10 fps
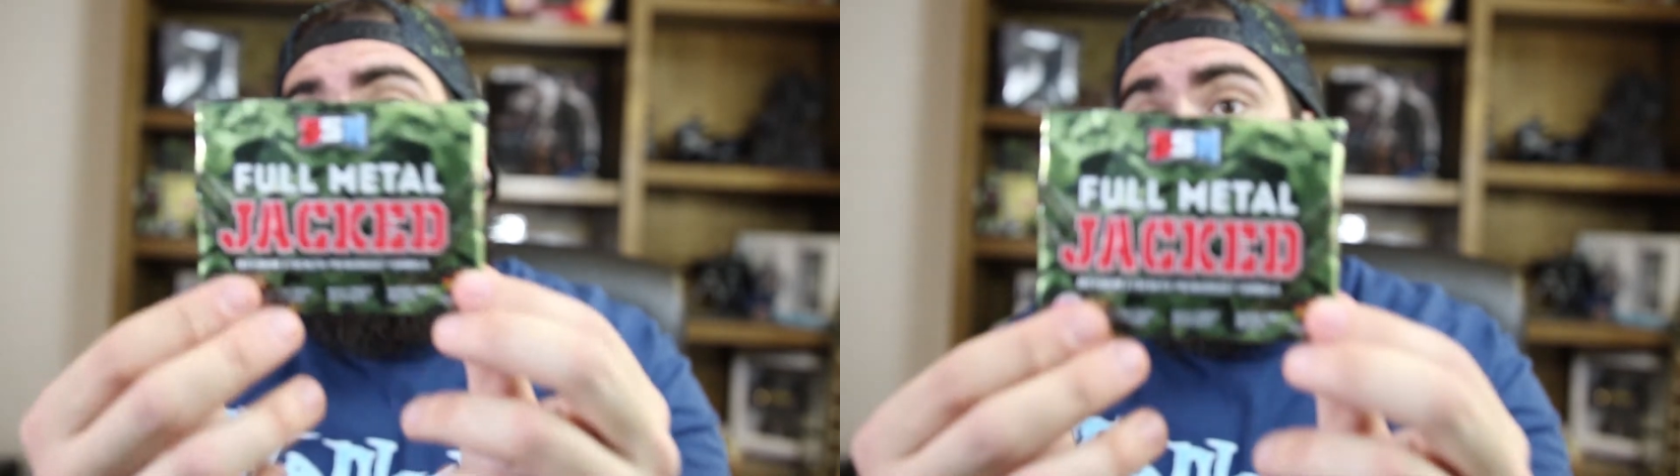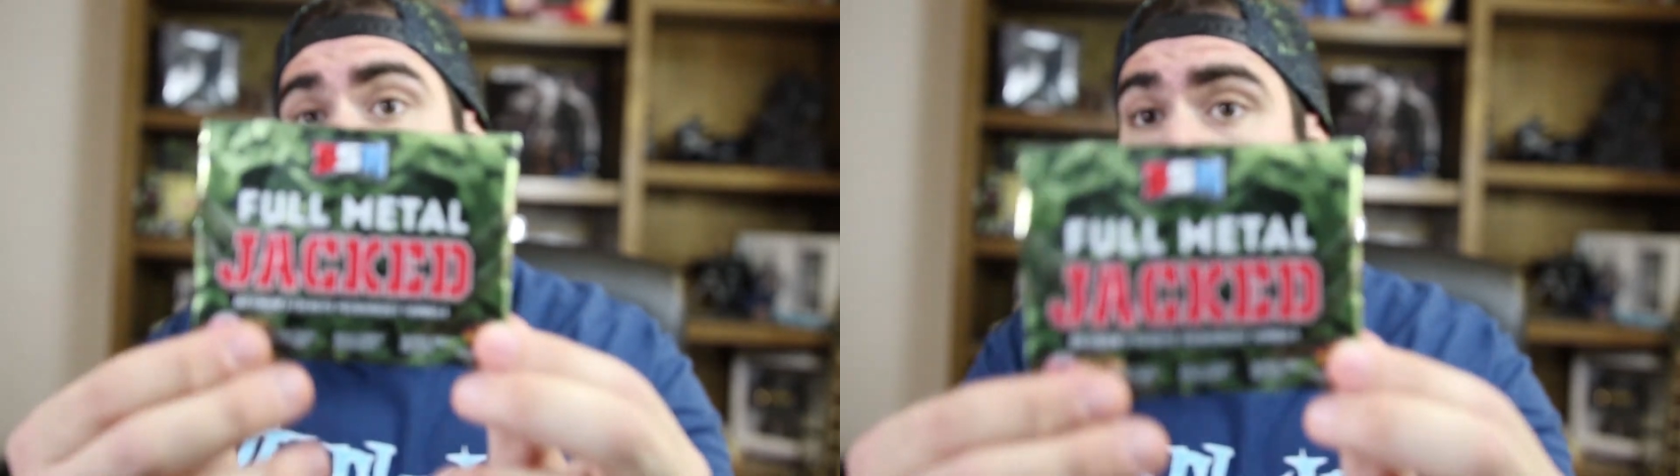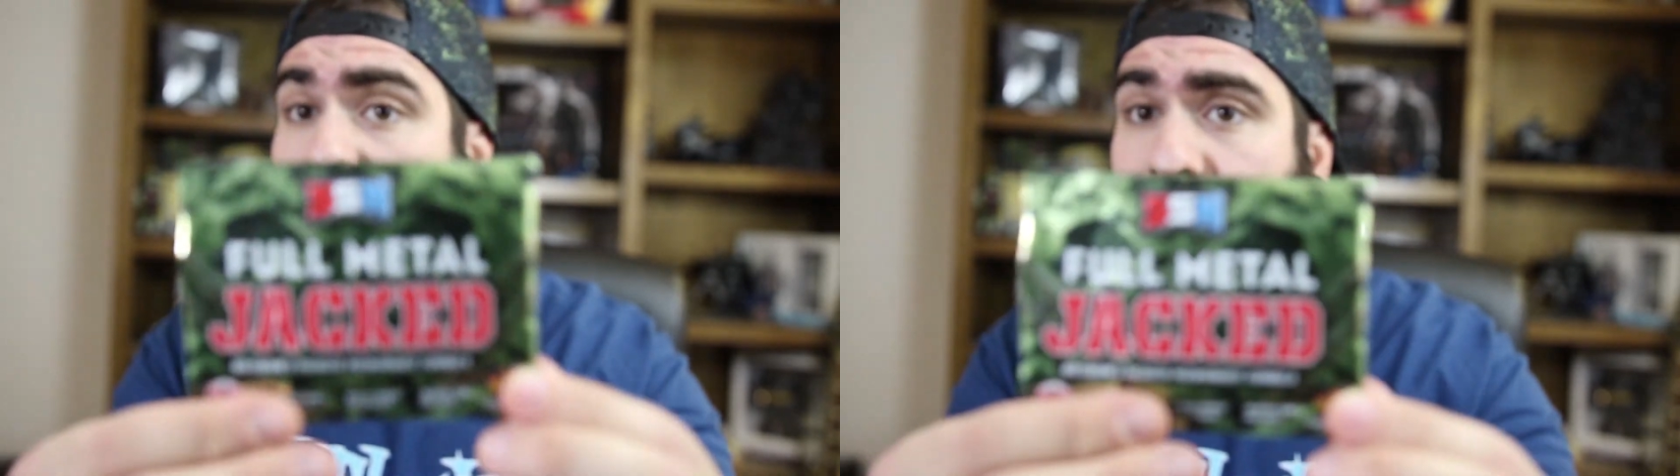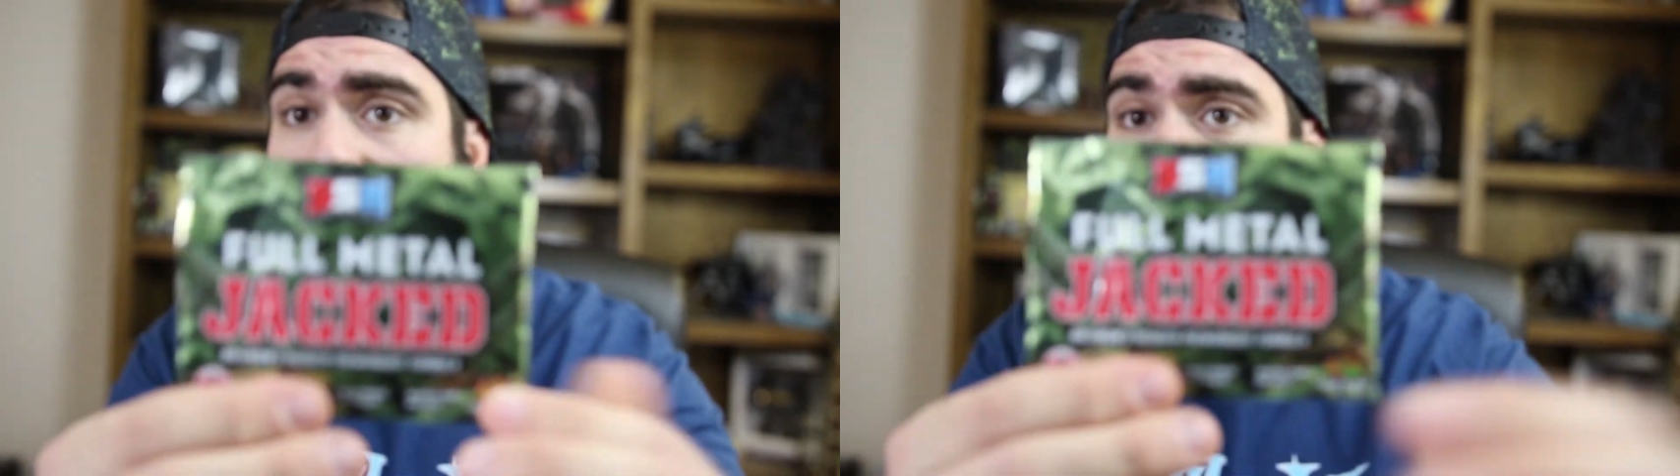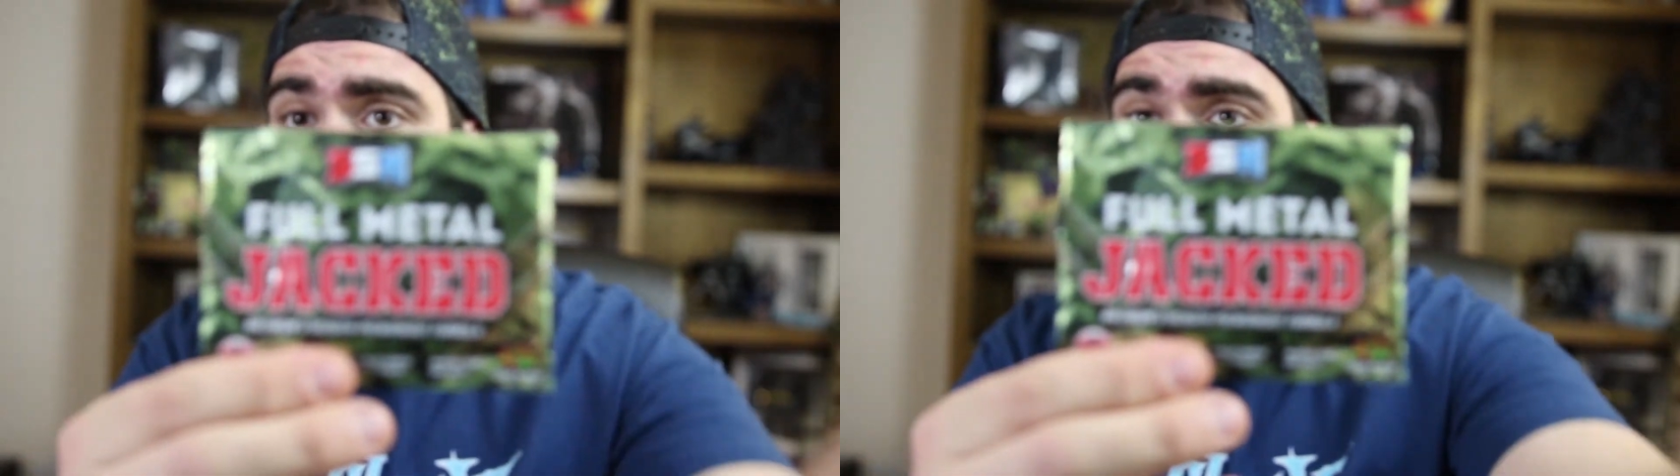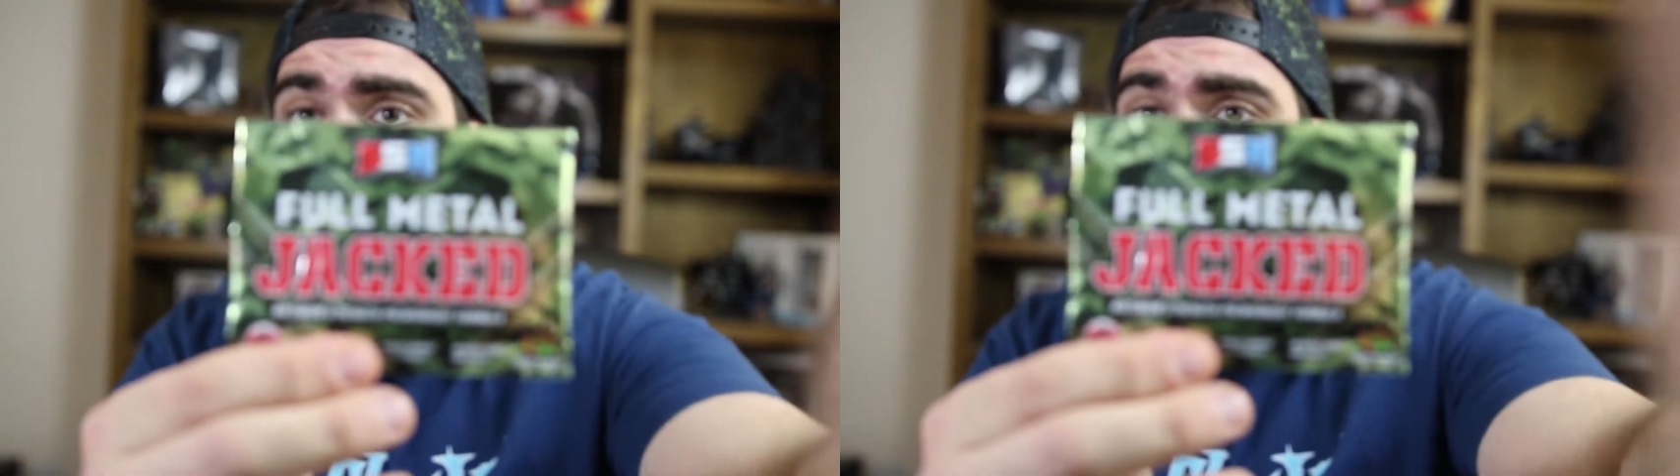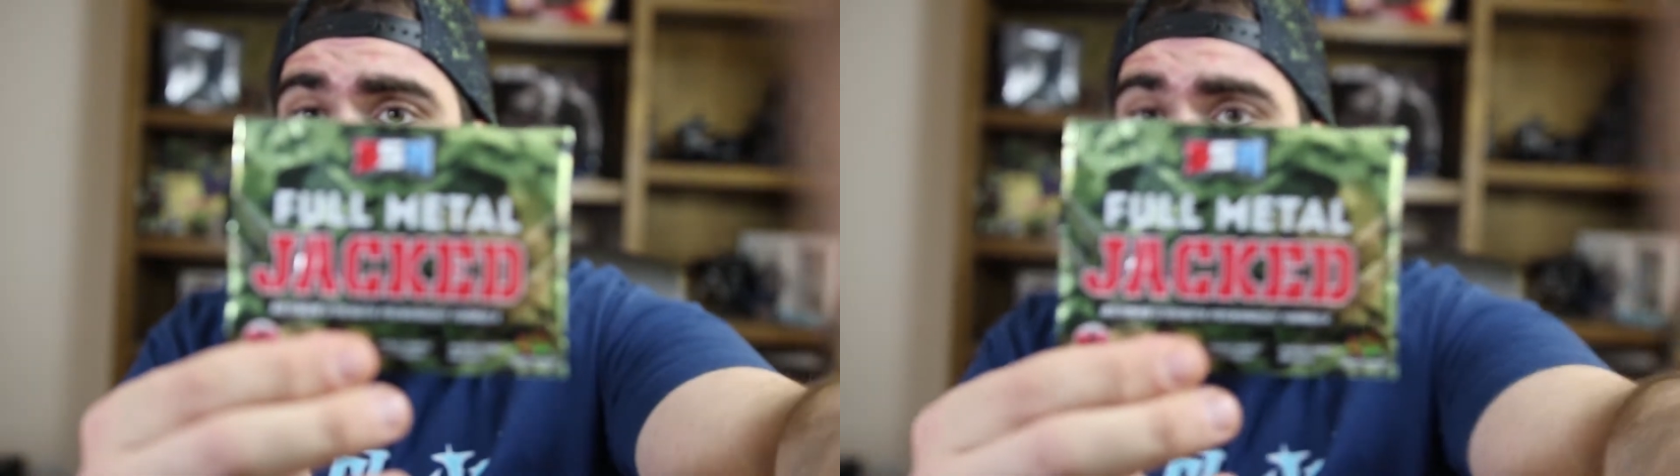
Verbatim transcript: Very American.